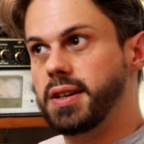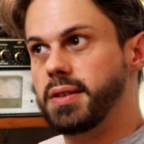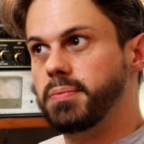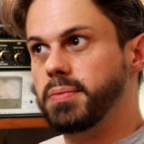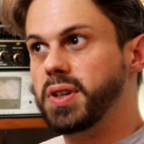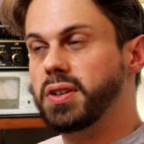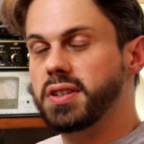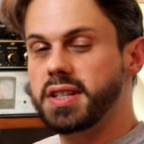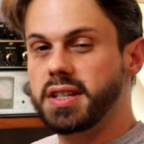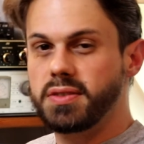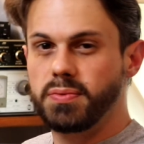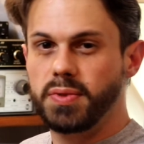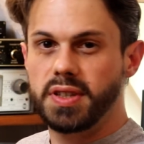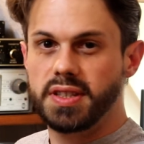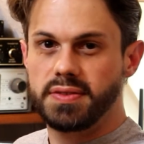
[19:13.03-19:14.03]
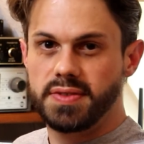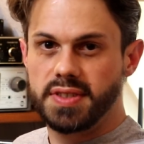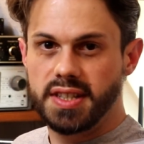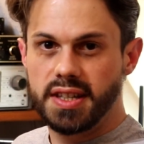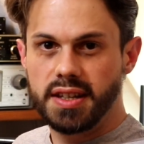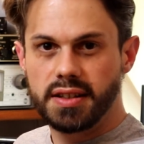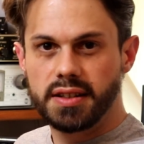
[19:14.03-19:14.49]
Because as we've
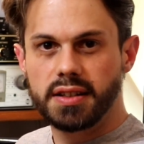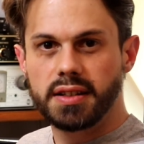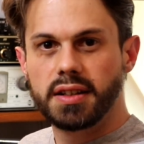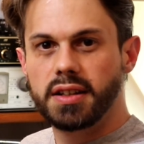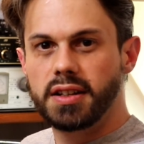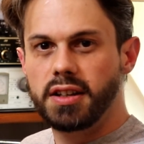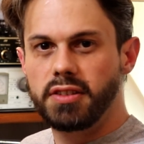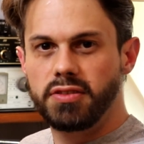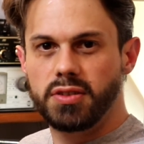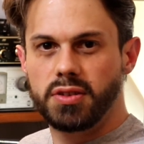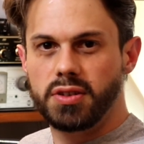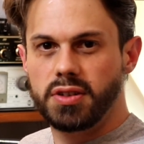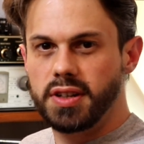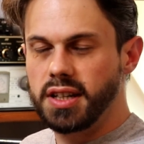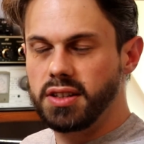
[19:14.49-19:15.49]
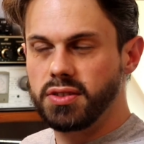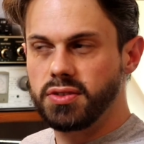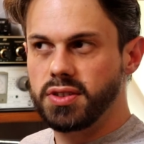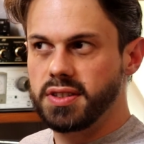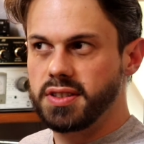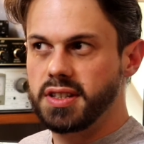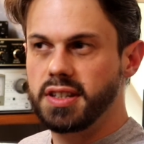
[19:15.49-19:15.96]
seen, if you connect your
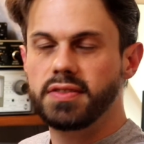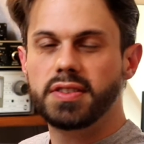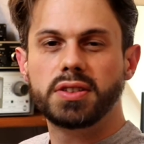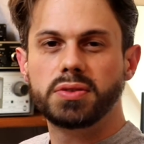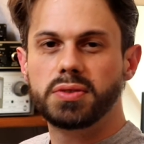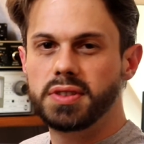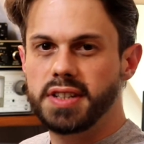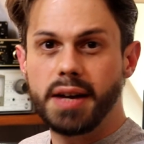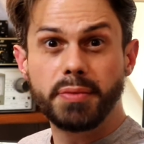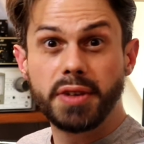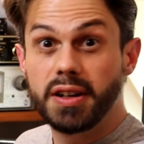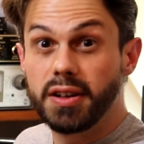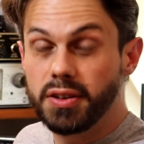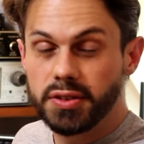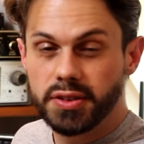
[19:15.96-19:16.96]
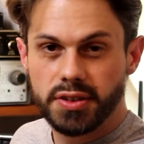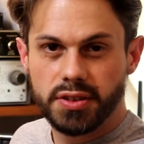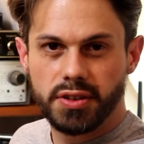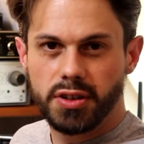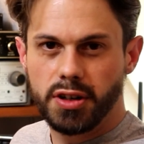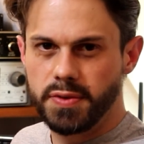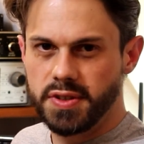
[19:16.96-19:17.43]
transceiver to a dummy load,
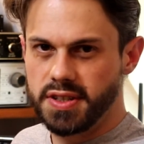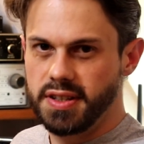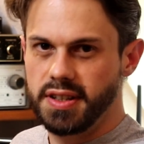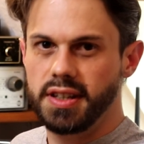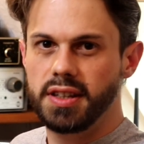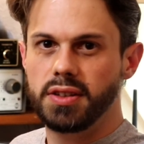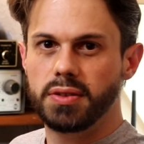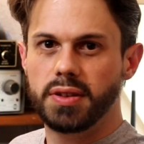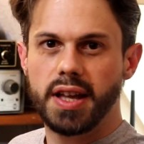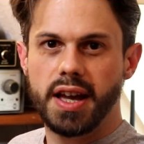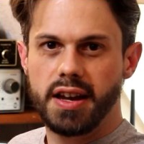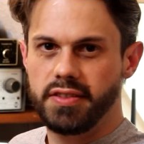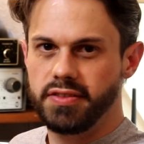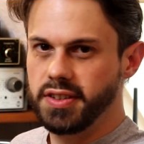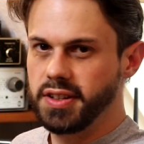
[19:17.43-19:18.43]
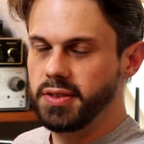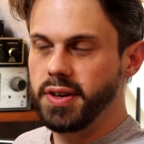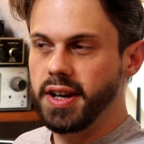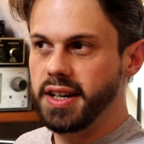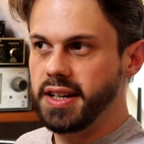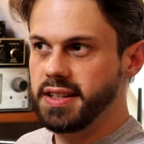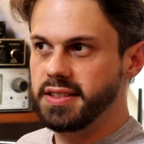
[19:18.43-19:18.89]
obviously you'll have a
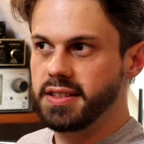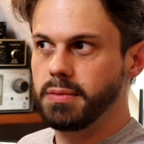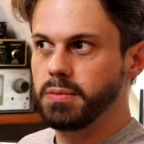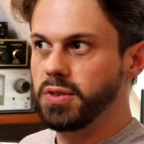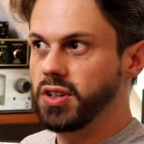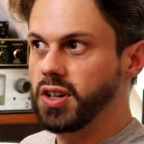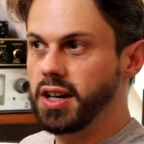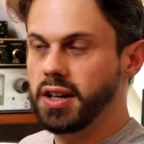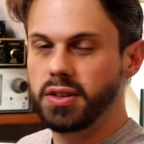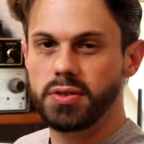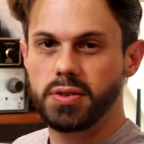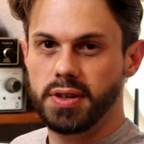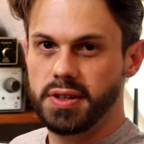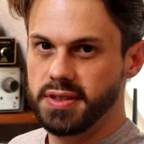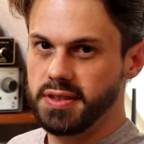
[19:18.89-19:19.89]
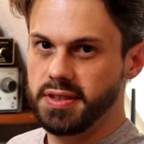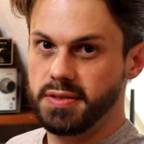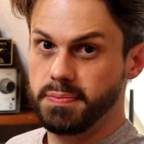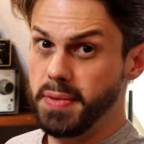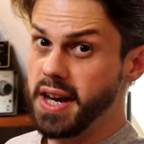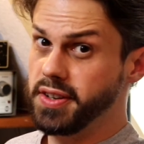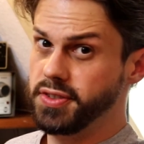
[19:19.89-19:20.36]
great SWR across the
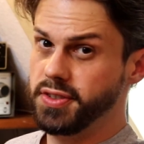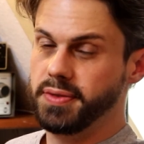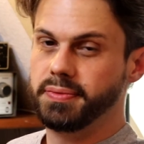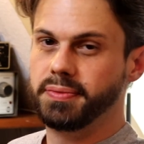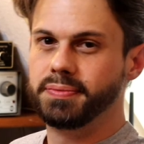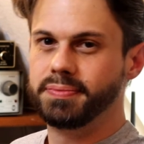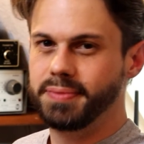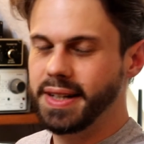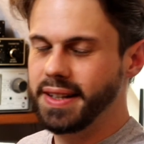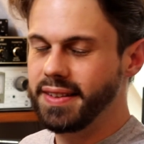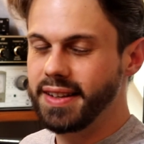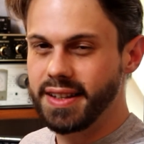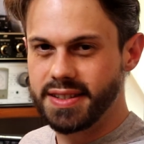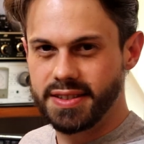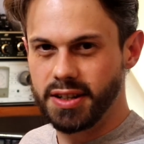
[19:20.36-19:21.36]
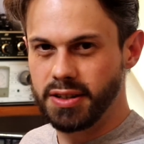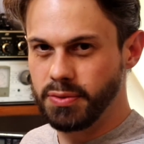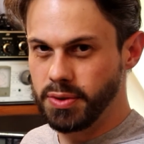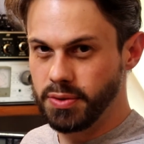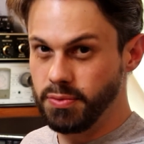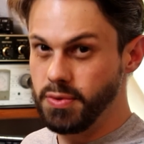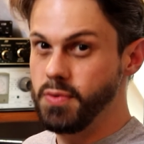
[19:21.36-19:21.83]
spectrum, but that's not
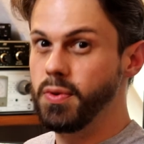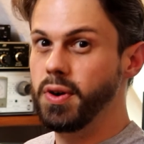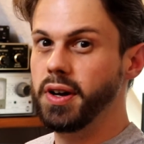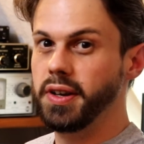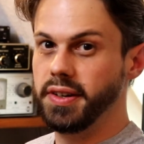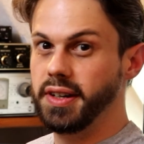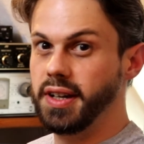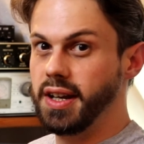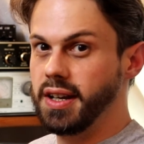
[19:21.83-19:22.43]
what we want.